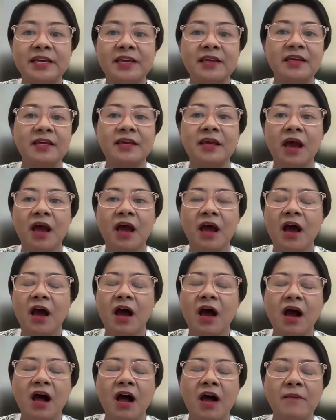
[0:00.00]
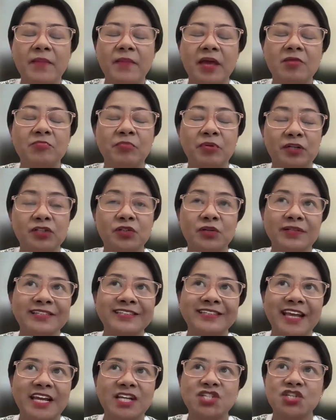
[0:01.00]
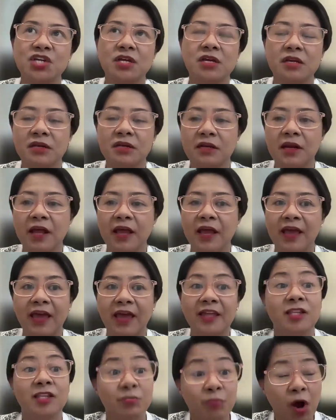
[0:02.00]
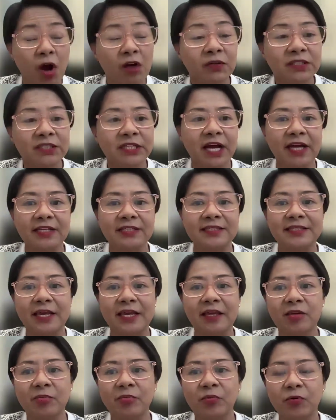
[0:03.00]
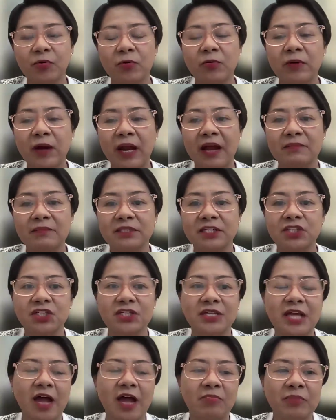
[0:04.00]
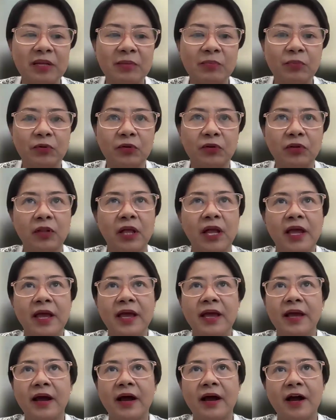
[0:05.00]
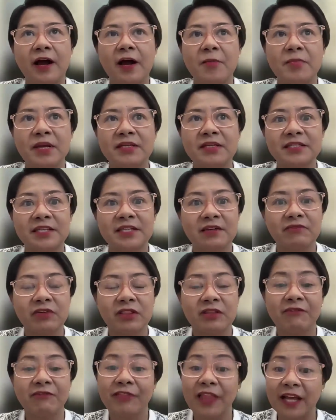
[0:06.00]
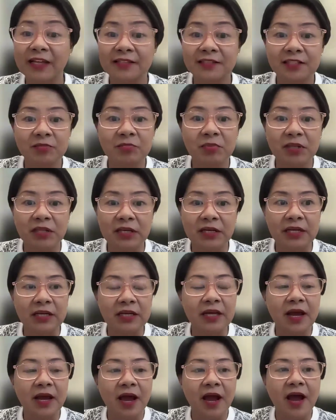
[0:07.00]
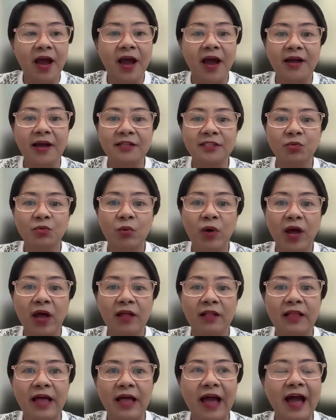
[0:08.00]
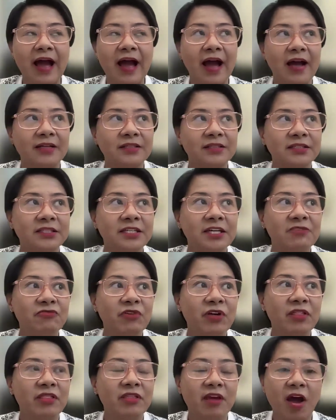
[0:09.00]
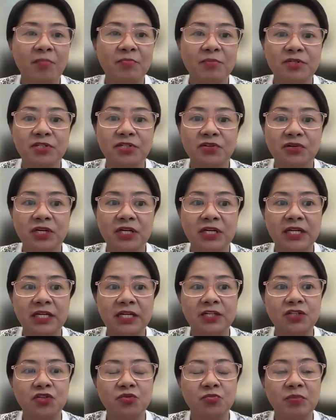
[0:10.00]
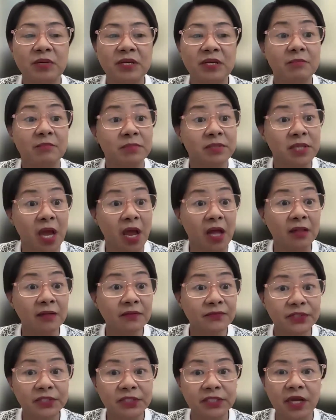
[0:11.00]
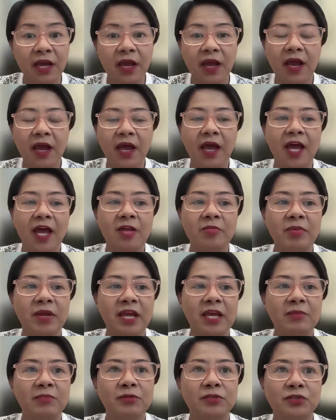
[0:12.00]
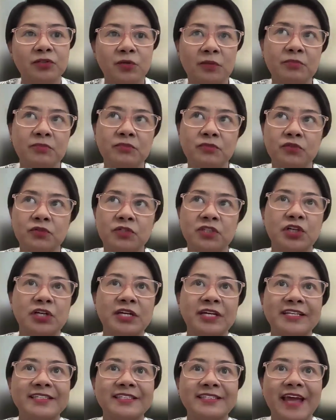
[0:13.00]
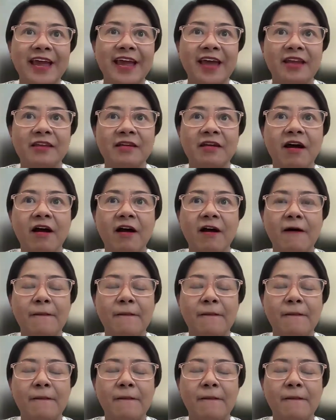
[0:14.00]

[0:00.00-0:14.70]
is key, and personalization and democratizing the program such that people is given the flexibility as well as given the opportunity to be themselves and be able to, up to a certain extent,